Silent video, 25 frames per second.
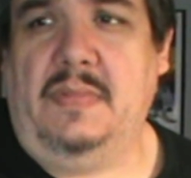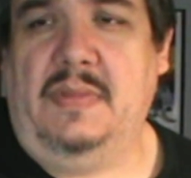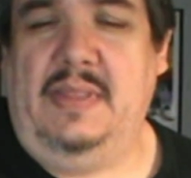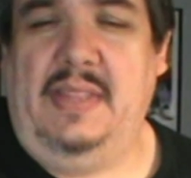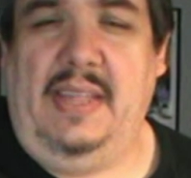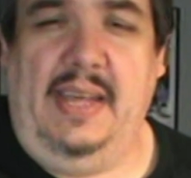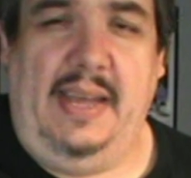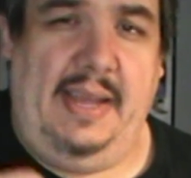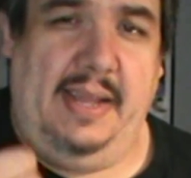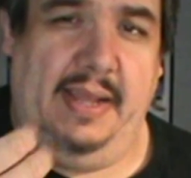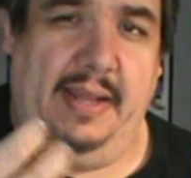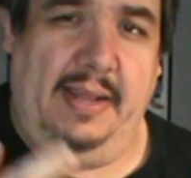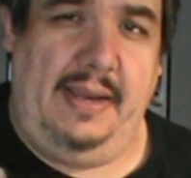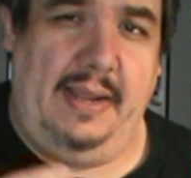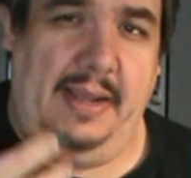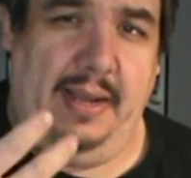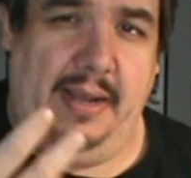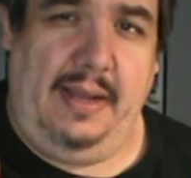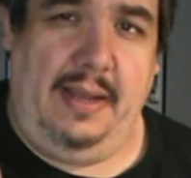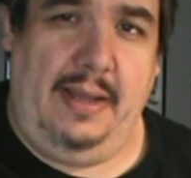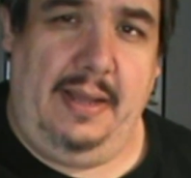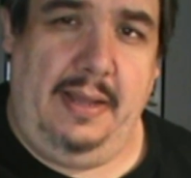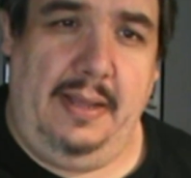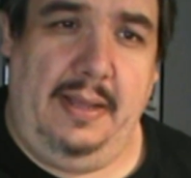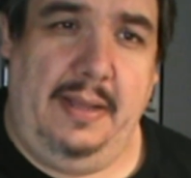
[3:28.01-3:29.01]

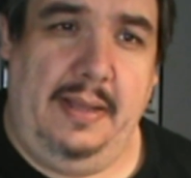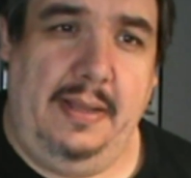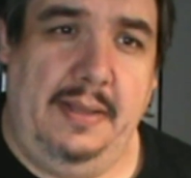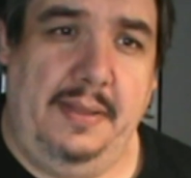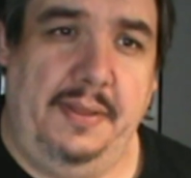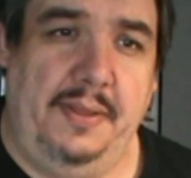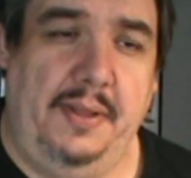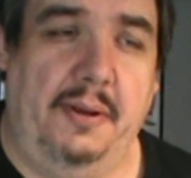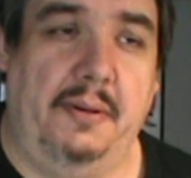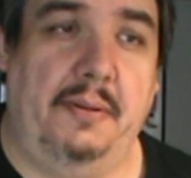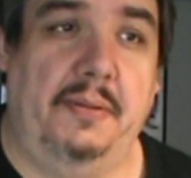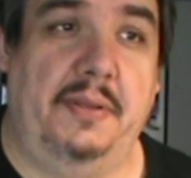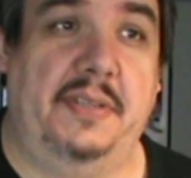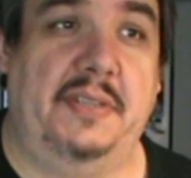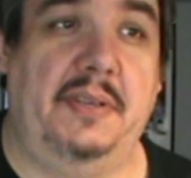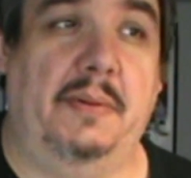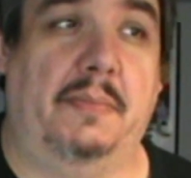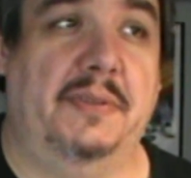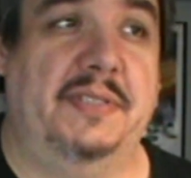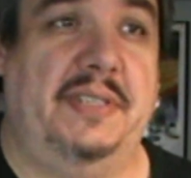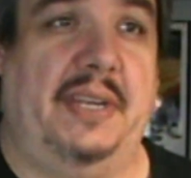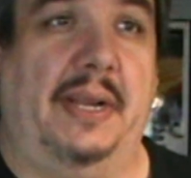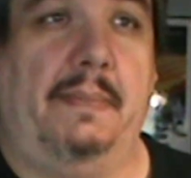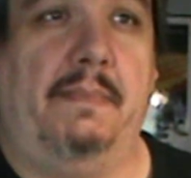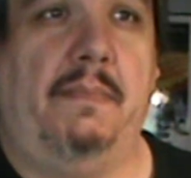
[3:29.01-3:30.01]
it's
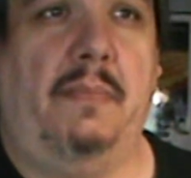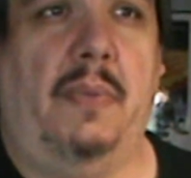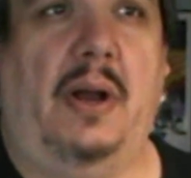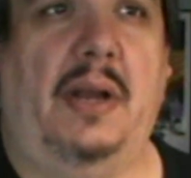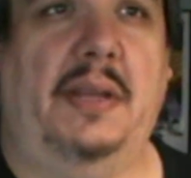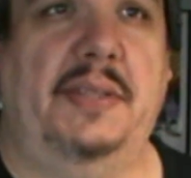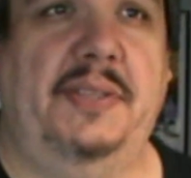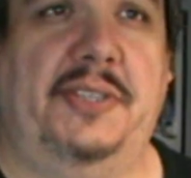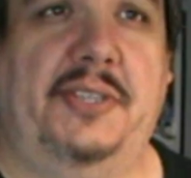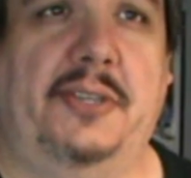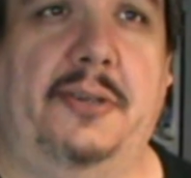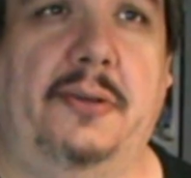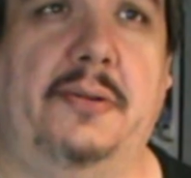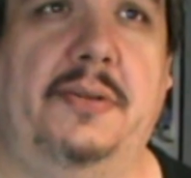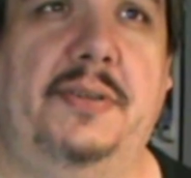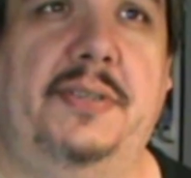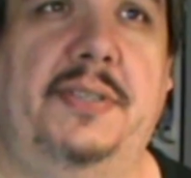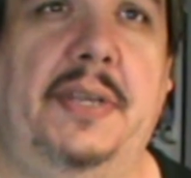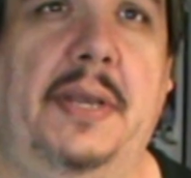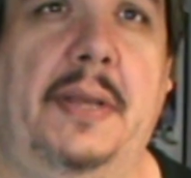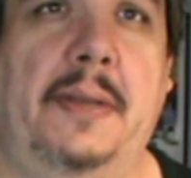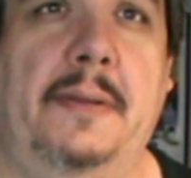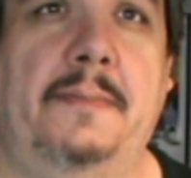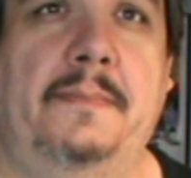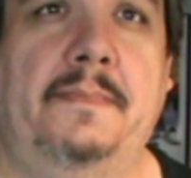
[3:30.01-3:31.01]
almost like
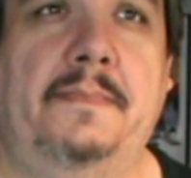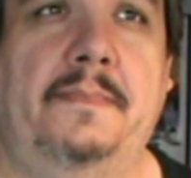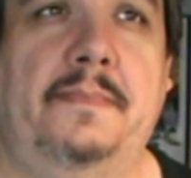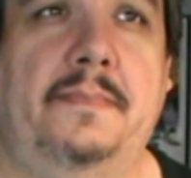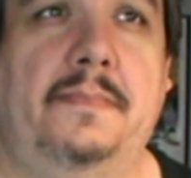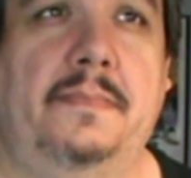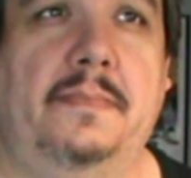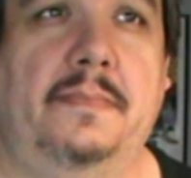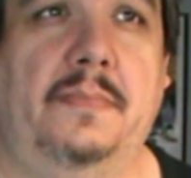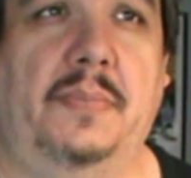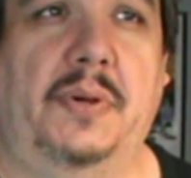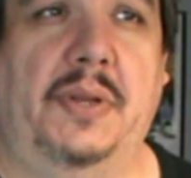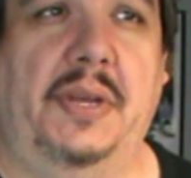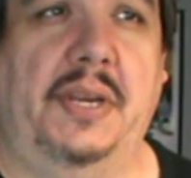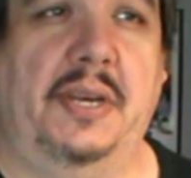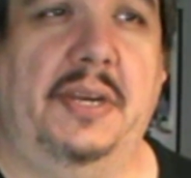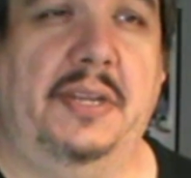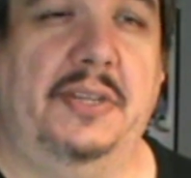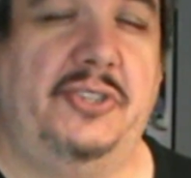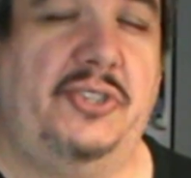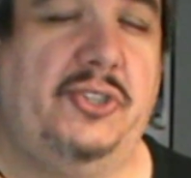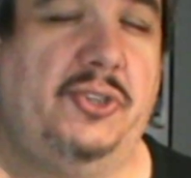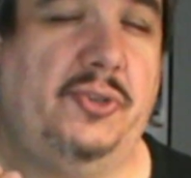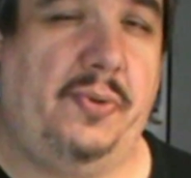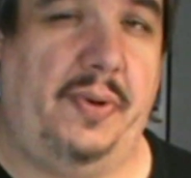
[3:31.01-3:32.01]
monsters, but in
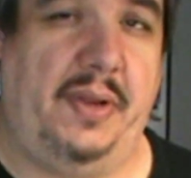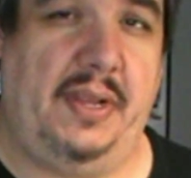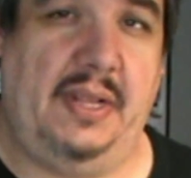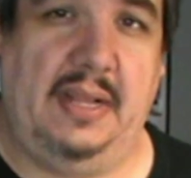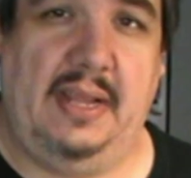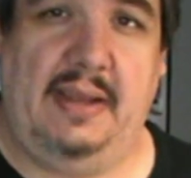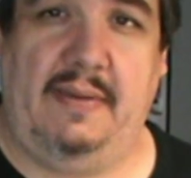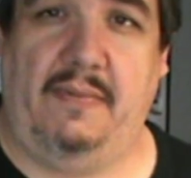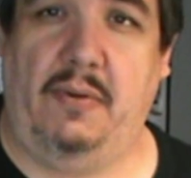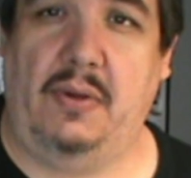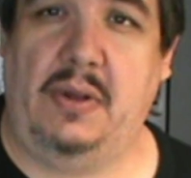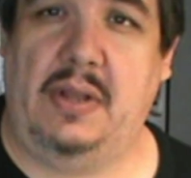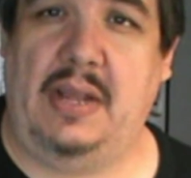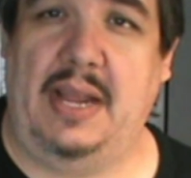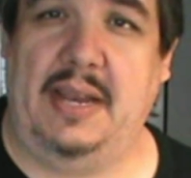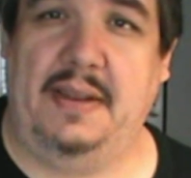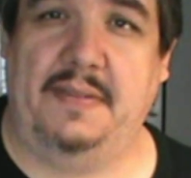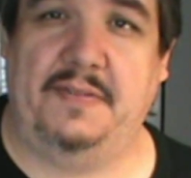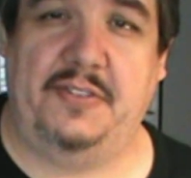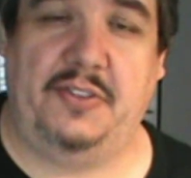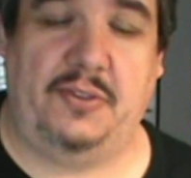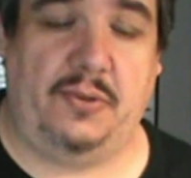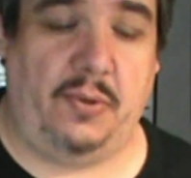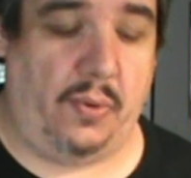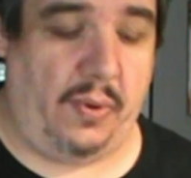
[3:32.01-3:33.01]
a street level kind
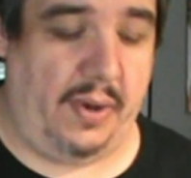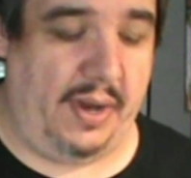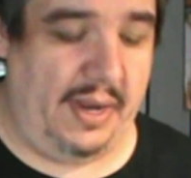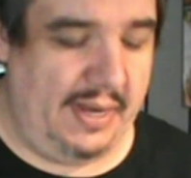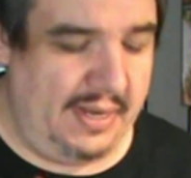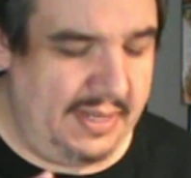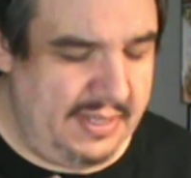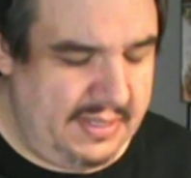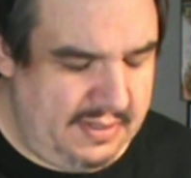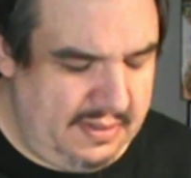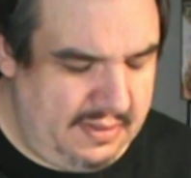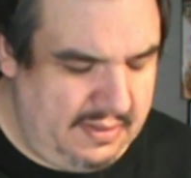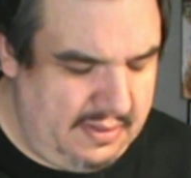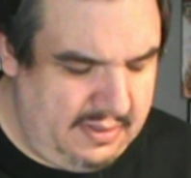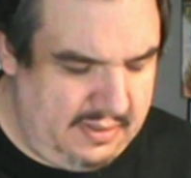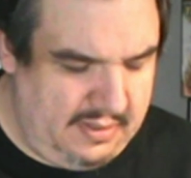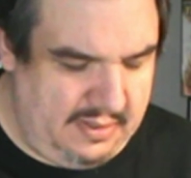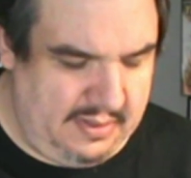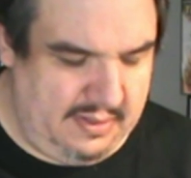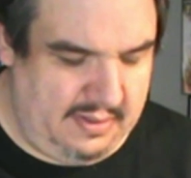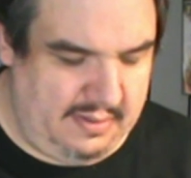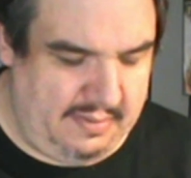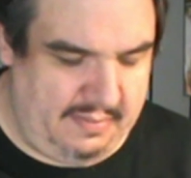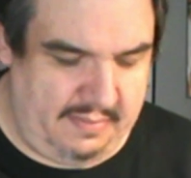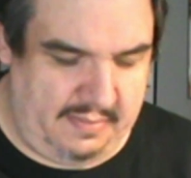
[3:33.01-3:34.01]
of story. It's
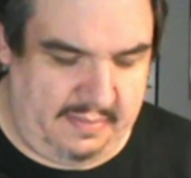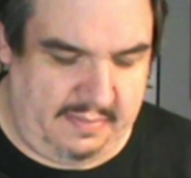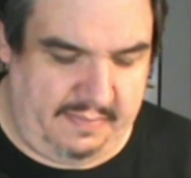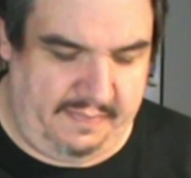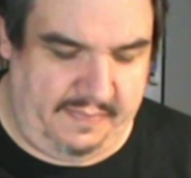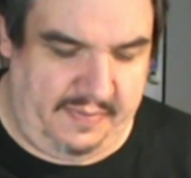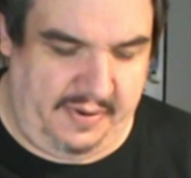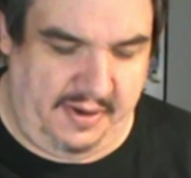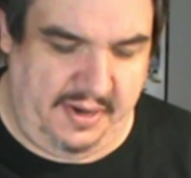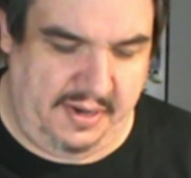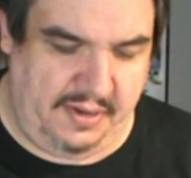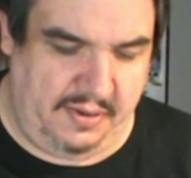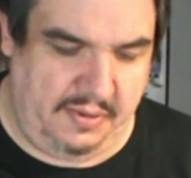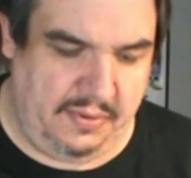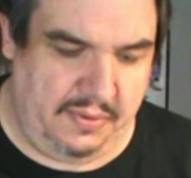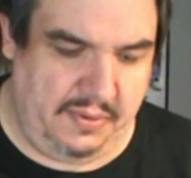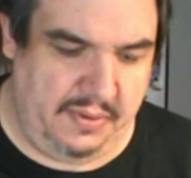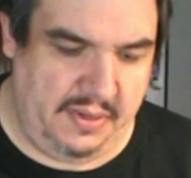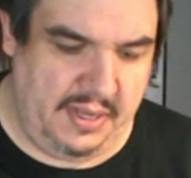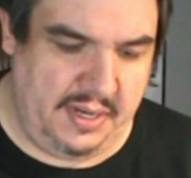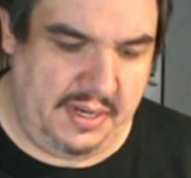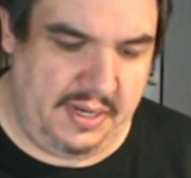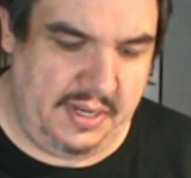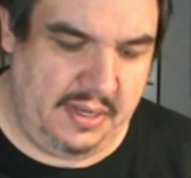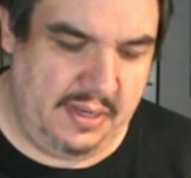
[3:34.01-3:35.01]
very
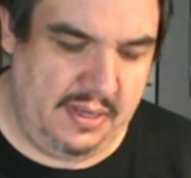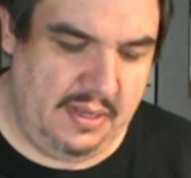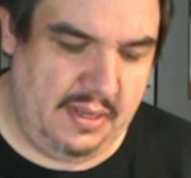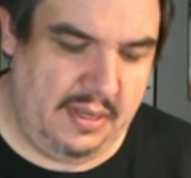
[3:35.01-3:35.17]
good.